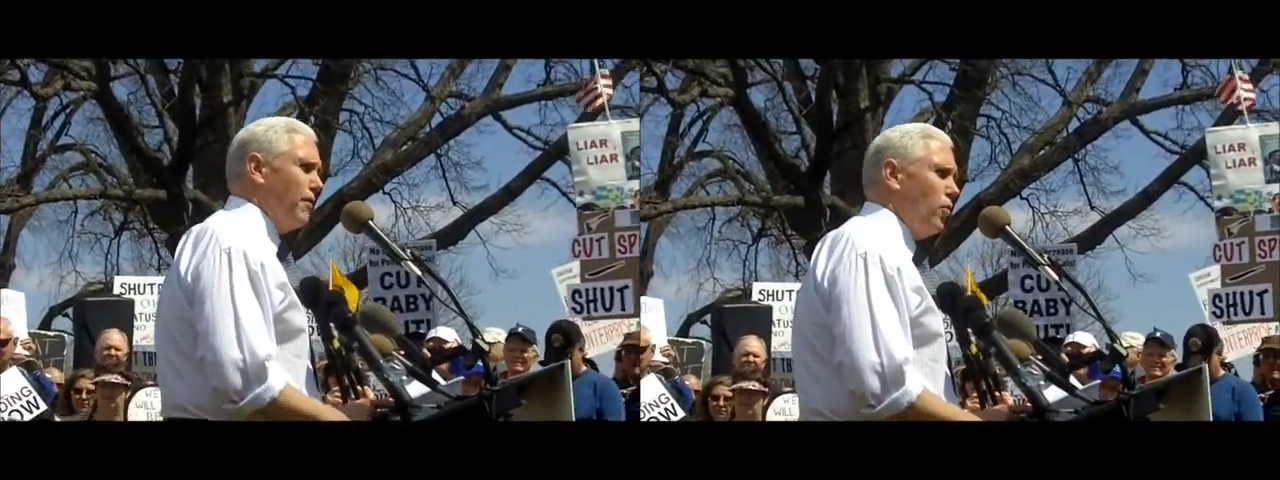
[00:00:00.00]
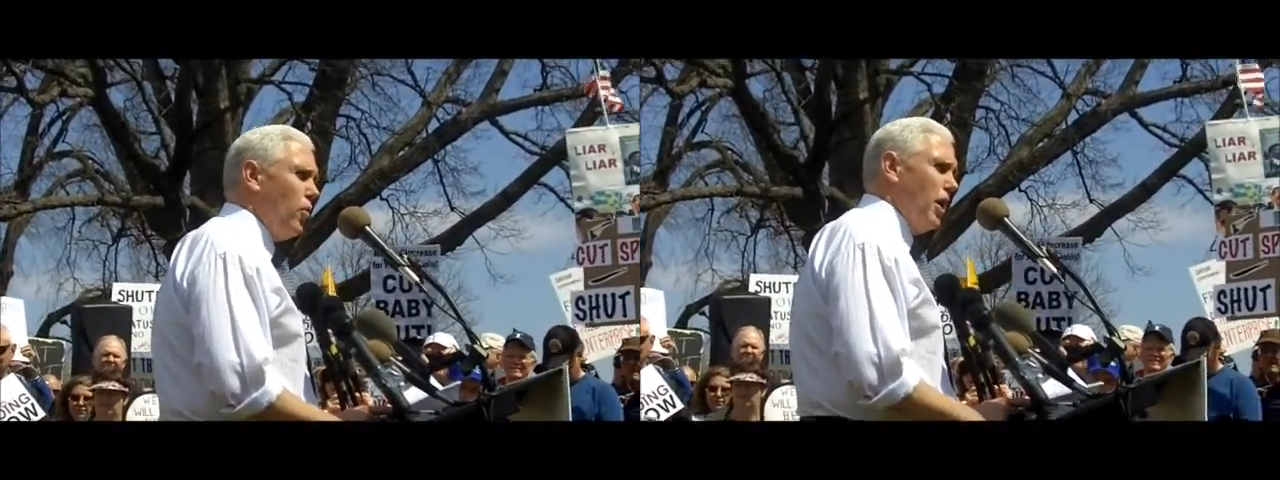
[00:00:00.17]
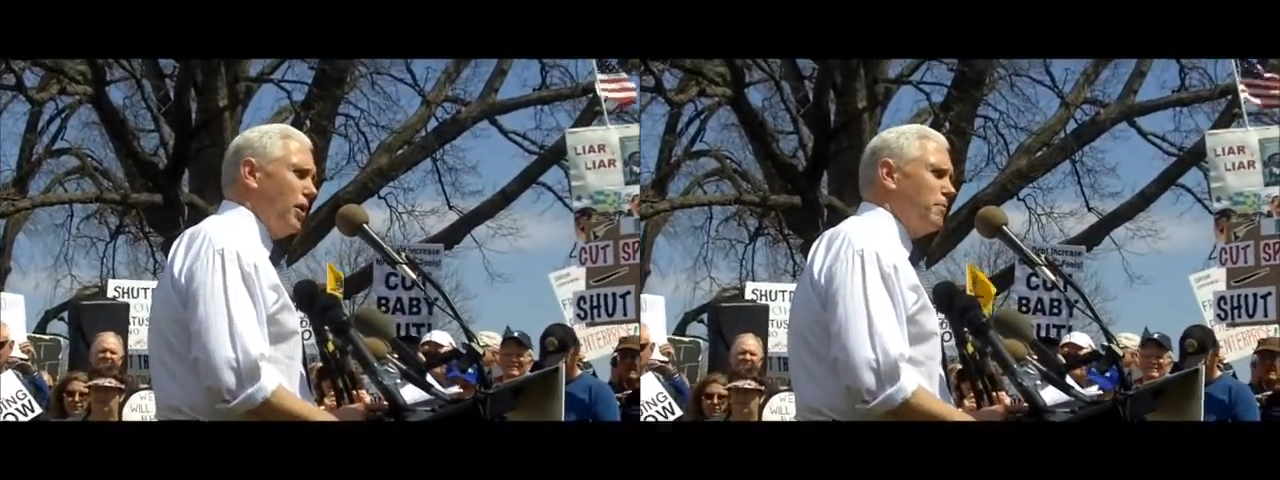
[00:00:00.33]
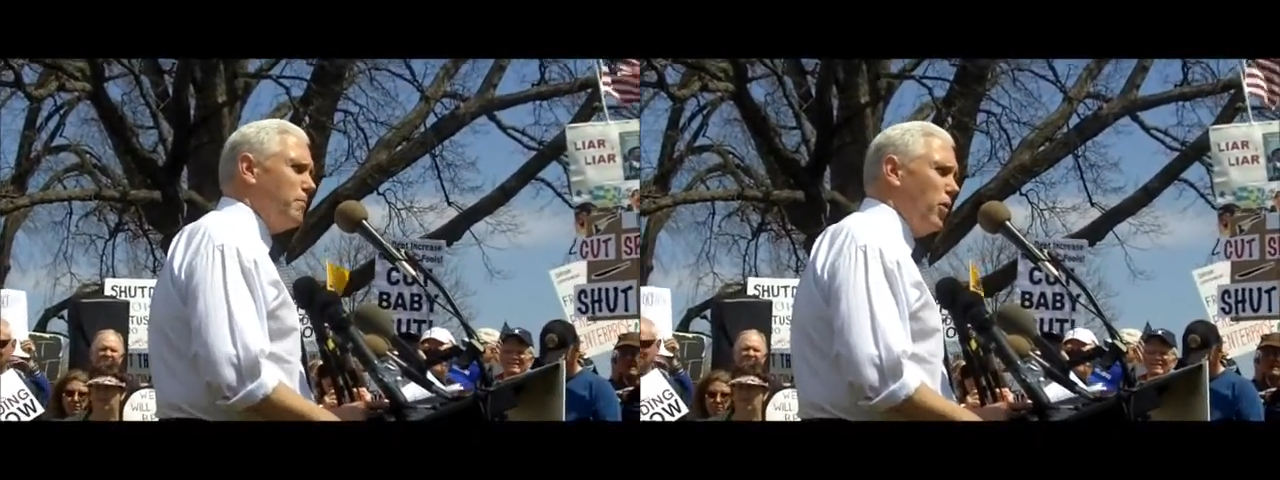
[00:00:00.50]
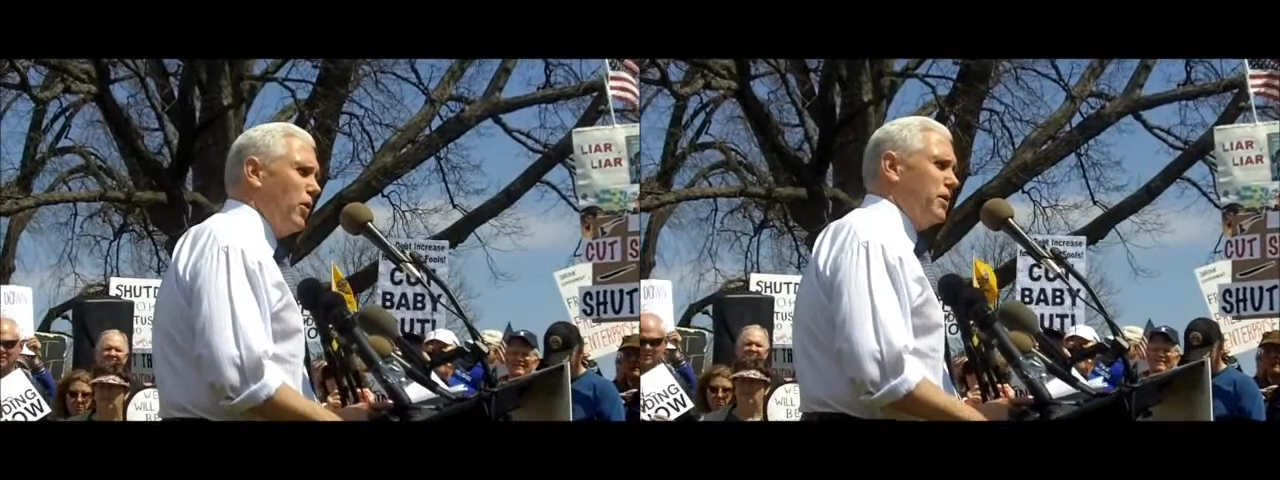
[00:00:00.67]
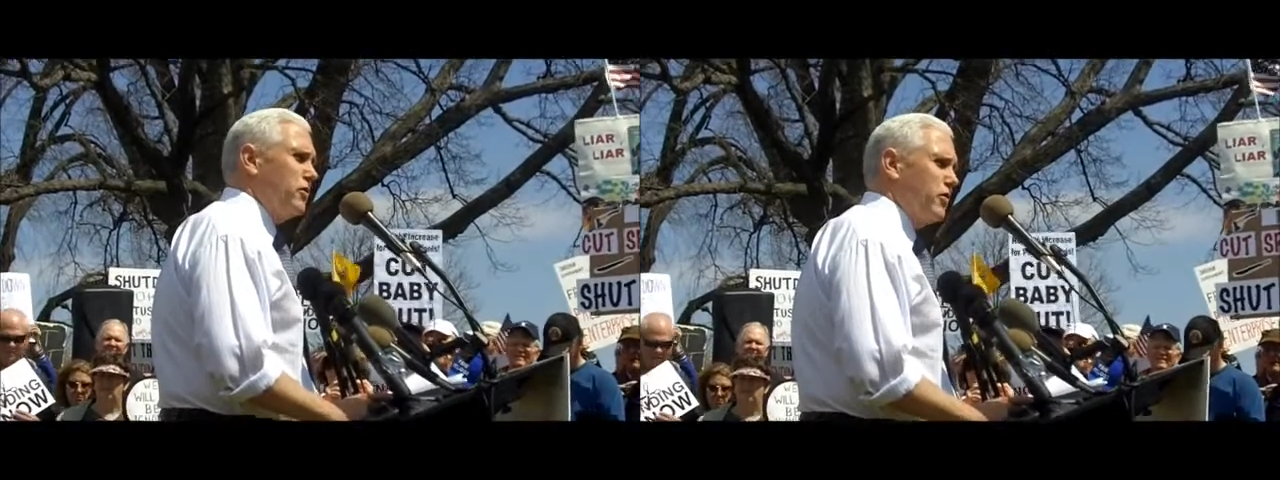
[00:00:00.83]

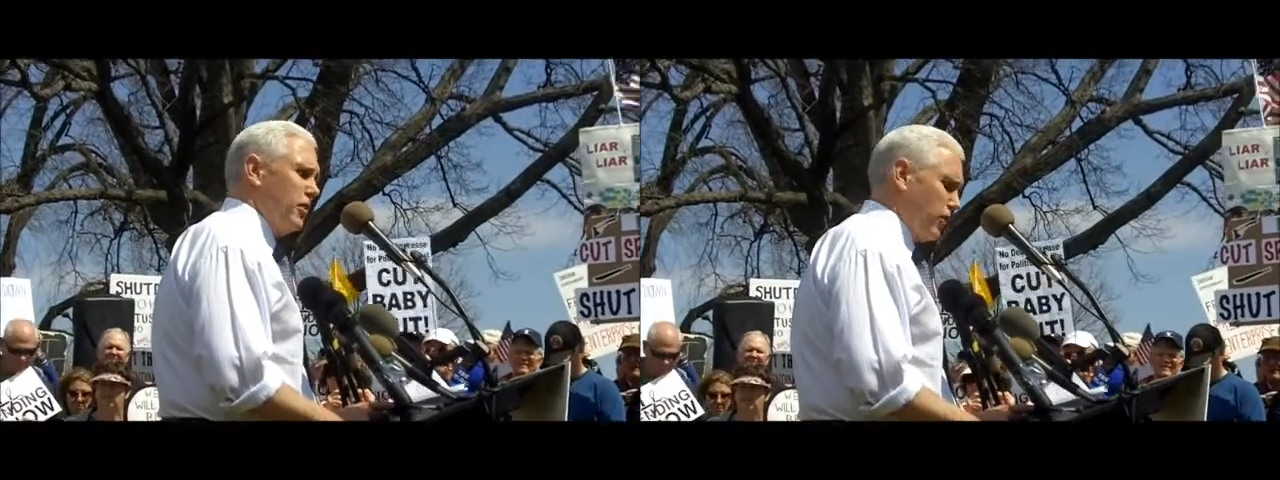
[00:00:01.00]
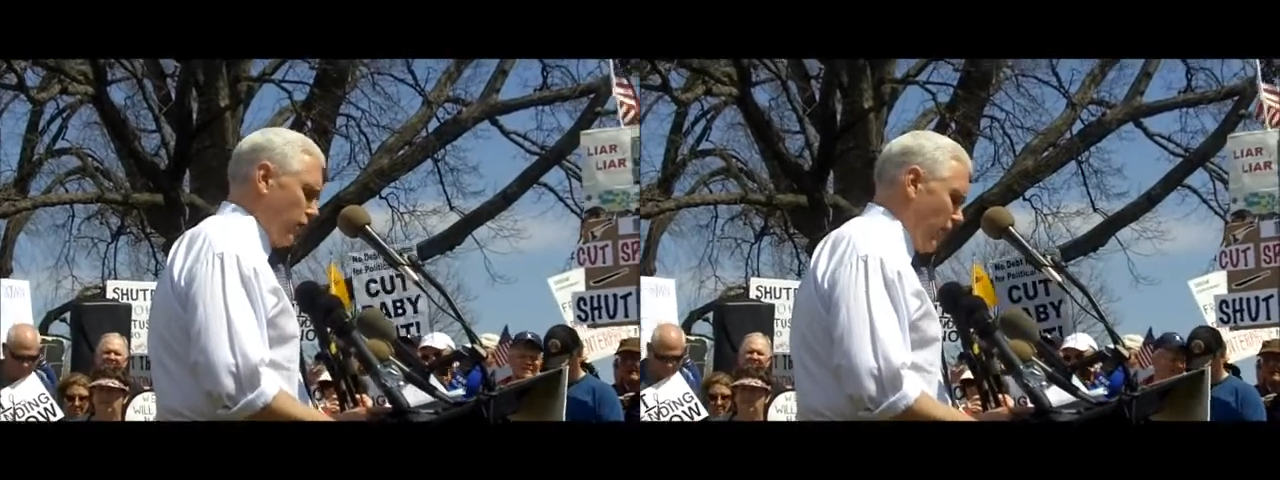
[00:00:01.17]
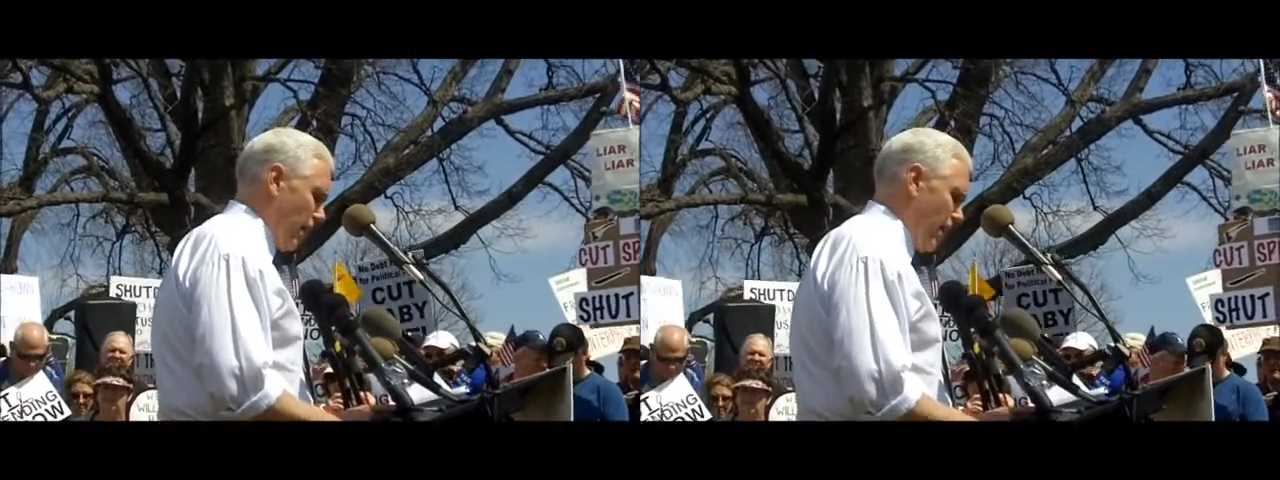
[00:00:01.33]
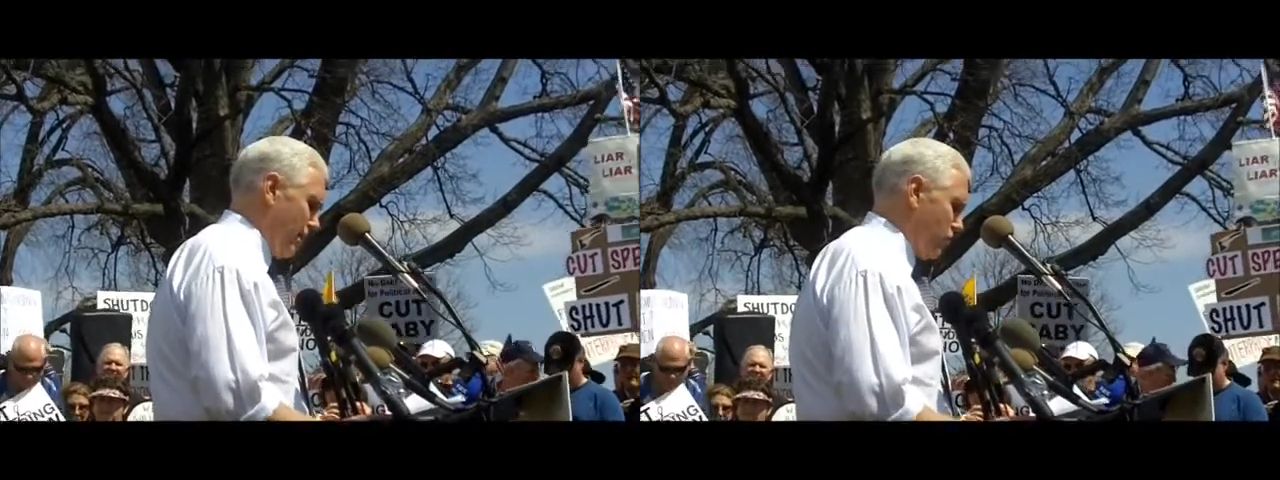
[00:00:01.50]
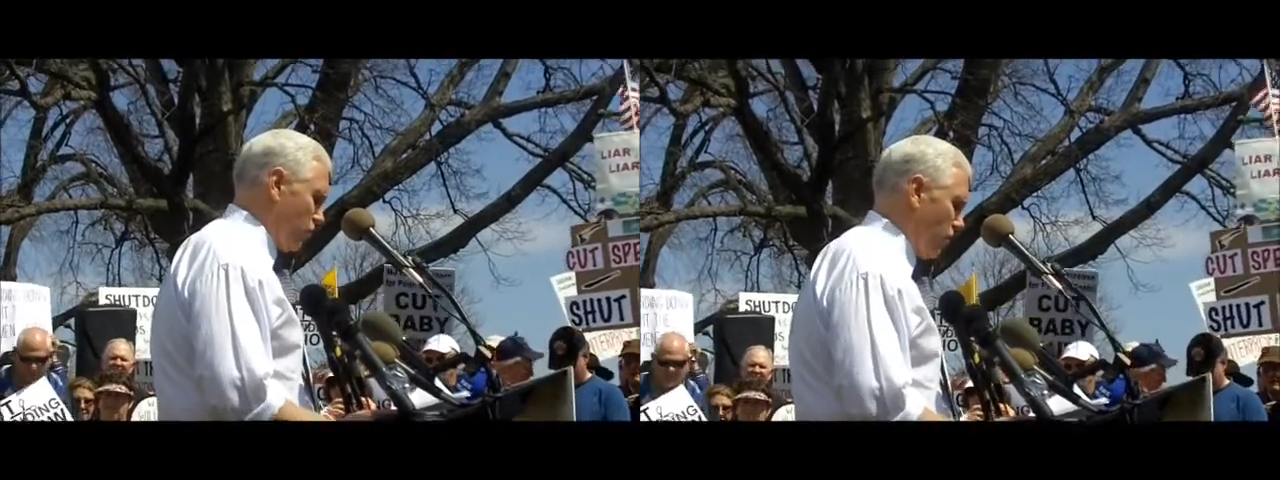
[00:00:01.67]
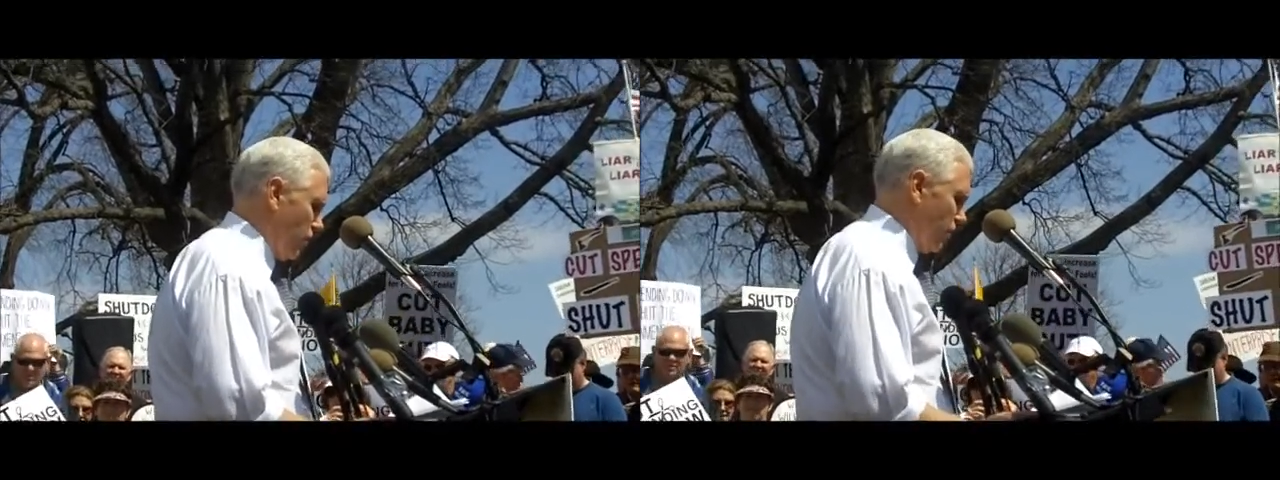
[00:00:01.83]
$1.65
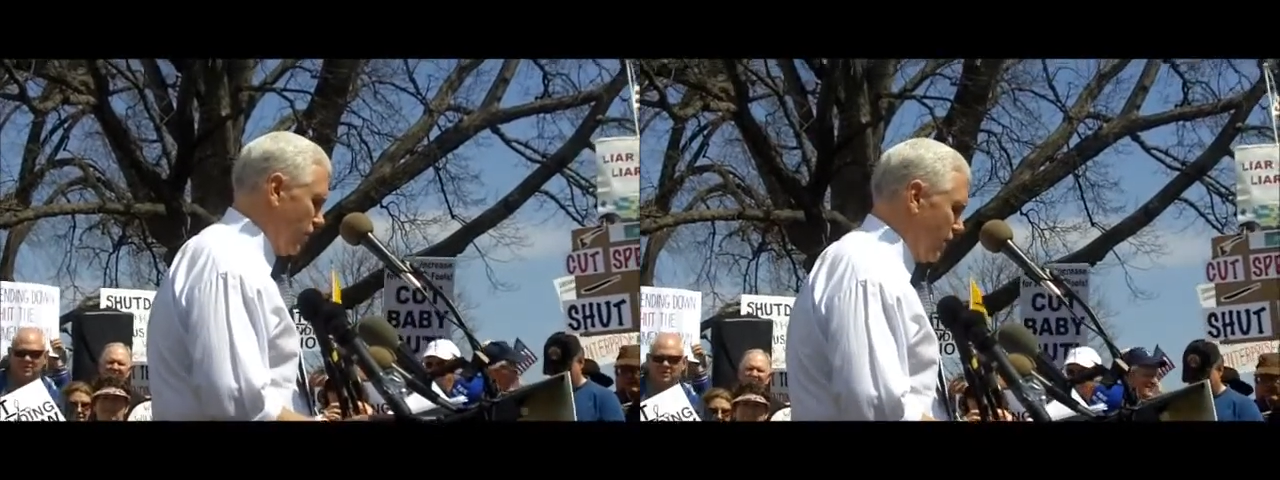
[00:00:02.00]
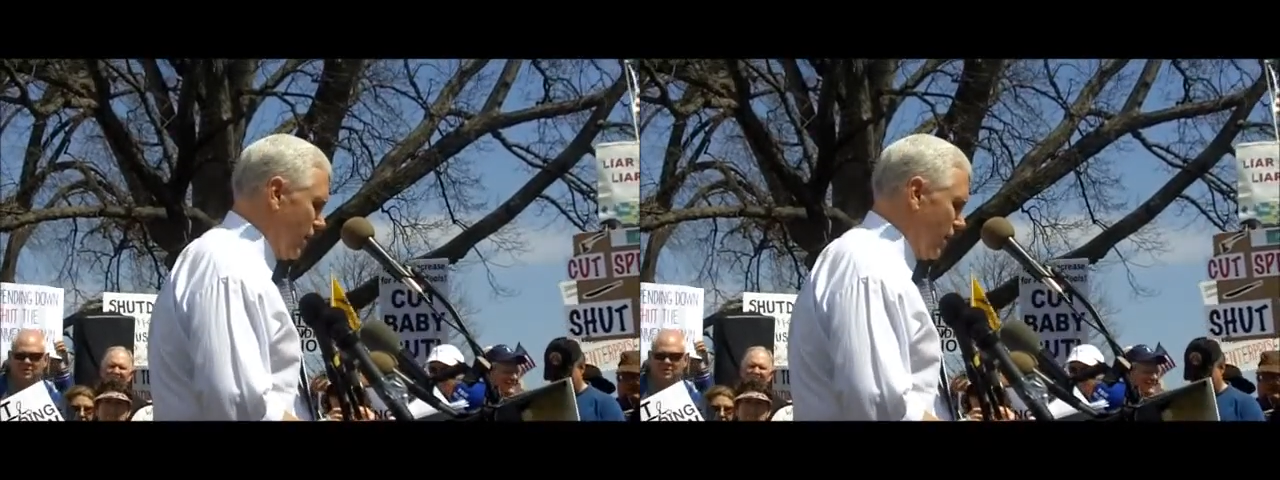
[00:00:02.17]
trillion,